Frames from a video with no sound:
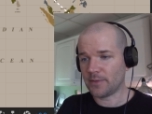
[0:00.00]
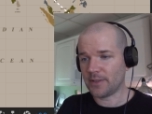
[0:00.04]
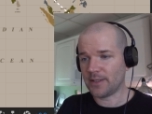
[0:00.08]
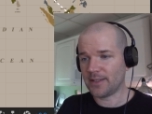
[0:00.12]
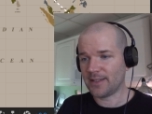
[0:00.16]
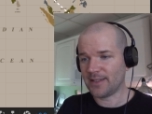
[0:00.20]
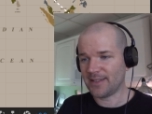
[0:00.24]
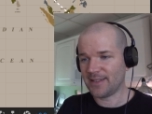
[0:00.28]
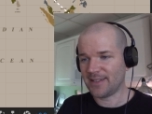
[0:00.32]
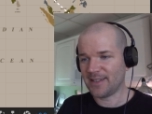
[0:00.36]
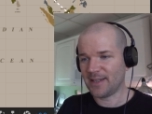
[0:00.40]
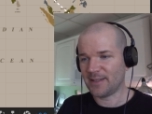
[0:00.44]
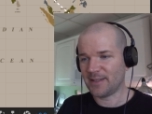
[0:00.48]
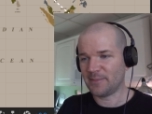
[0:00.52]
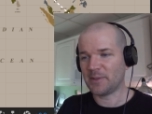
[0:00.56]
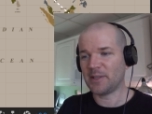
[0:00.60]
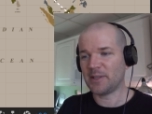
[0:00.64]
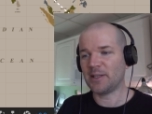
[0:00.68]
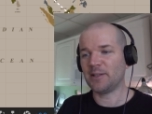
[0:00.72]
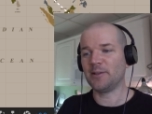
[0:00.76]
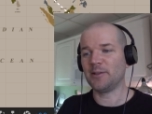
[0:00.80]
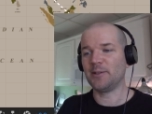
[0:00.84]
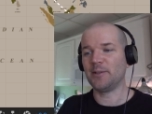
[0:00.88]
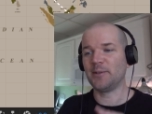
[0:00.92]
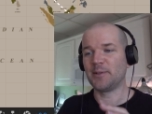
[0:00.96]
I'm going to
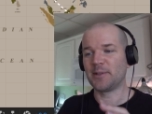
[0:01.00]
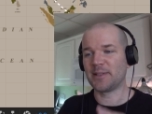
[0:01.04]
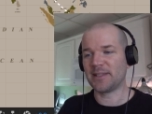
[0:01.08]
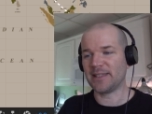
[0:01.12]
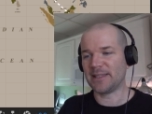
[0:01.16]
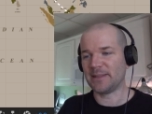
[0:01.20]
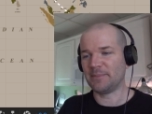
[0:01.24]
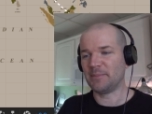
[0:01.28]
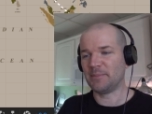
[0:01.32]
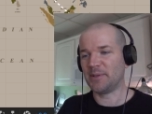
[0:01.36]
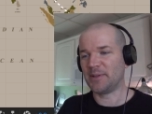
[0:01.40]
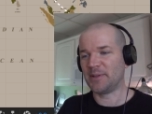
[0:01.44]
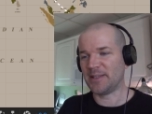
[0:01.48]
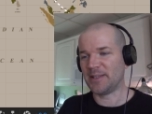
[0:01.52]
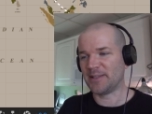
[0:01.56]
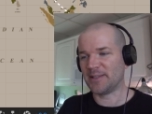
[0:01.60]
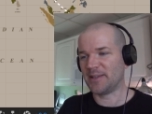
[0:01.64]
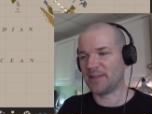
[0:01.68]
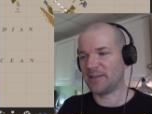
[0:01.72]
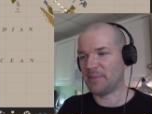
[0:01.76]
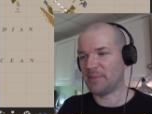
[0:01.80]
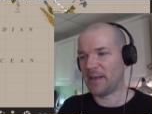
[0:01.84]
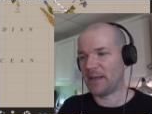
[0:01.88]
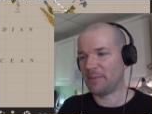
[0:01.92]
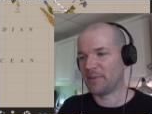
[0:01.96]
loosely put these on
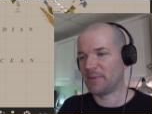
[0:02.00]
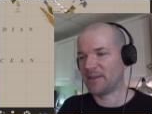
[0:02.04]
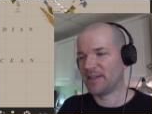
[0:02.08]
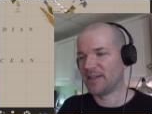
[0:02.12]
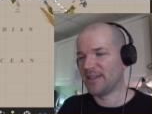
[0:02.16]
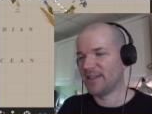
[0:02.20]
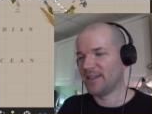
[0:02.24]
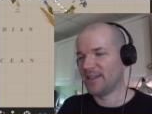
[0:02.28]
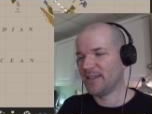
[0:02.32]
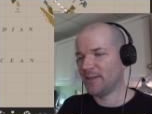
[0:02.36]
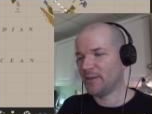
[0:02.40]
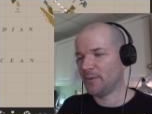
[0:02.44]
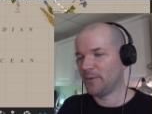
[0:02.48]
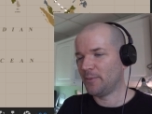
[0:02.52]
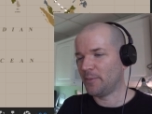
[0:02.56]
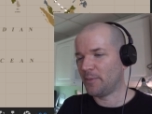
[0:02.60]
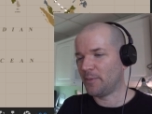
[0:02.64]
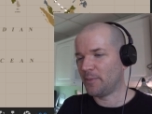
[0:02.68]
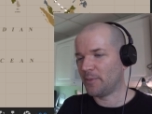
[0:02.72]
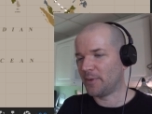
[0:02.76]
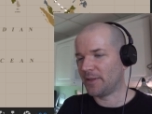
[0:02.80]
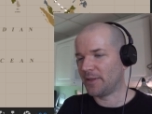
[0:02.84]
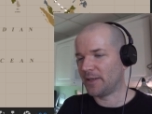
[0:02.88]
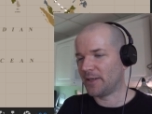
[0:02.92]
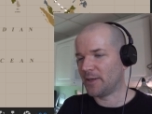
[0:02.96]
the map. And we
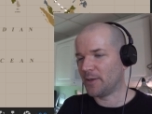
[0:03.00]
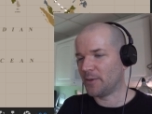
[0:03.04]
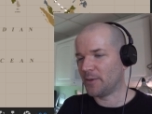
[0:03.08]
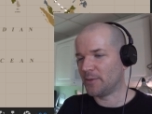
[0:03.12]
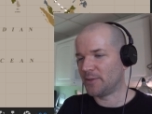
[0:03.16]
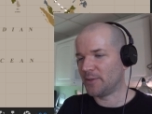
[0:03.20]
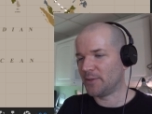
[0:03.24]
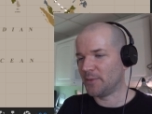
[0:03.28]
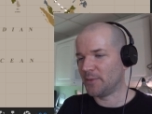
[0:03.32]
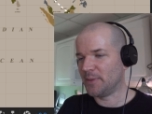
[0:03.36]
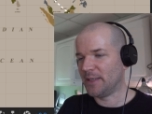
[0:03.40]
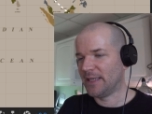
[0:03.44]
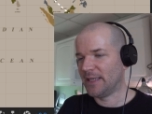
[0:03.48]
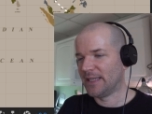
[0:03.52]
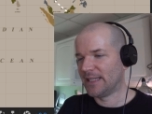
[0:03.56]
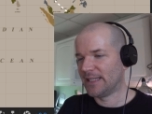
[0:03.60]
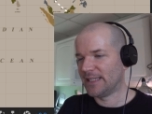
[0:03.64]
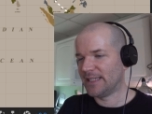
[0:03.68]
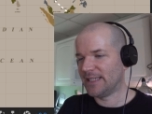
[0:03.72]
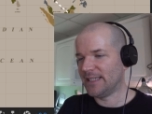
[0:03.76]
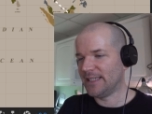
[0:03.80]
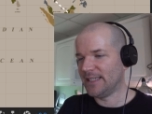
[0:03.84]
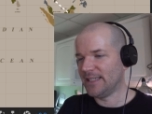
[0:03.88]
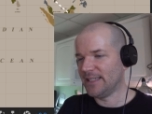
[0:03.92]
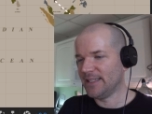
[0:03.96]
want to go to
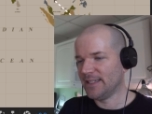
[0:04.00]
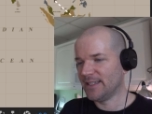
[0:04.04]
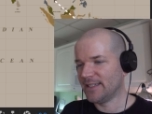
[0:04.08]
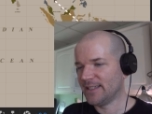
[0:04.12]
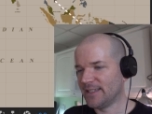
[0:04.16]
Italy